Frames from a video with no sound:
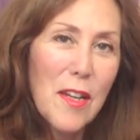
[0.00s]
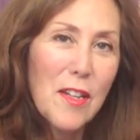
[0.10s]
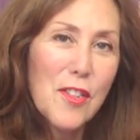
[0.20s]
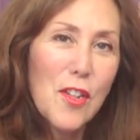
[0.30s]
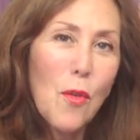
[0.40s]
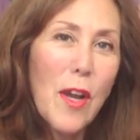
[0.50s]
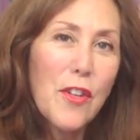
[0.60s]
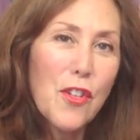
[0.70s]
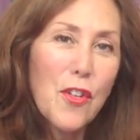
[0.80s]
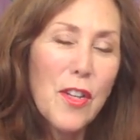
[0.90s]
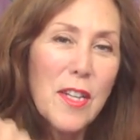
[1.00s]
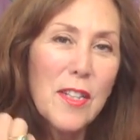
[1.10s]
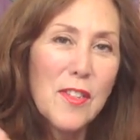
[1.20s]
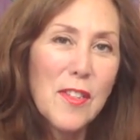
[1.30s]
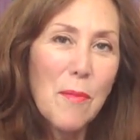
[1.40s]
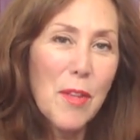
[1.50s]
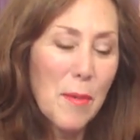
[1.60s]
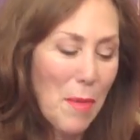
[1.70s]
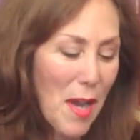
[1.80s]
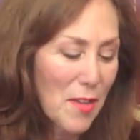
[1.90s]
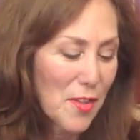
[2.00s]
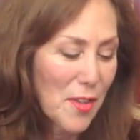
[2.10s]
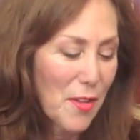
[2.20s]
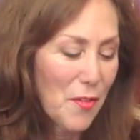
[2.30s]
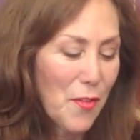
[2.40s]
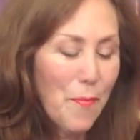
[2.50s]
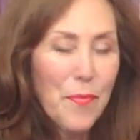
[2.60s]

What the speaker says: So I turn it into something positive.